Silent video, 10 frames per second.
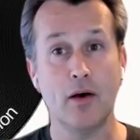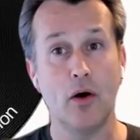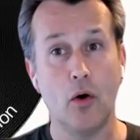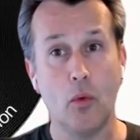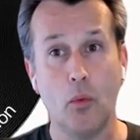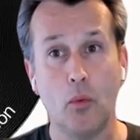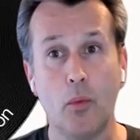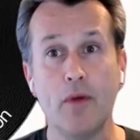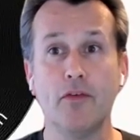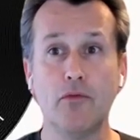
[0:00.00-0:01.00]
Now,
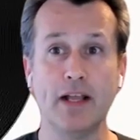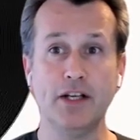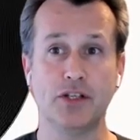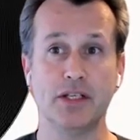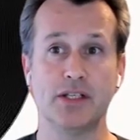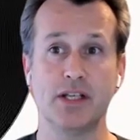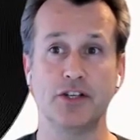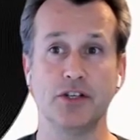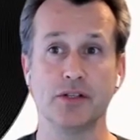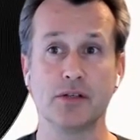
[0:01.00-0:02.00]
we've arranged these
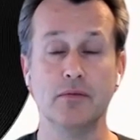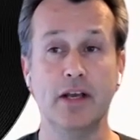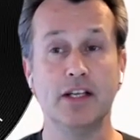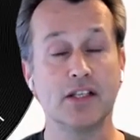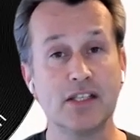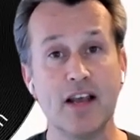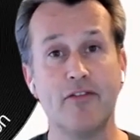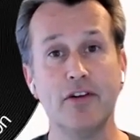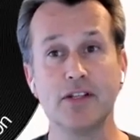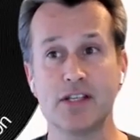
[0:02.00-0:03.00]
sessions into
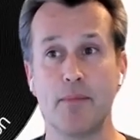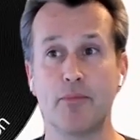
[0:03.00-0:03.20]
7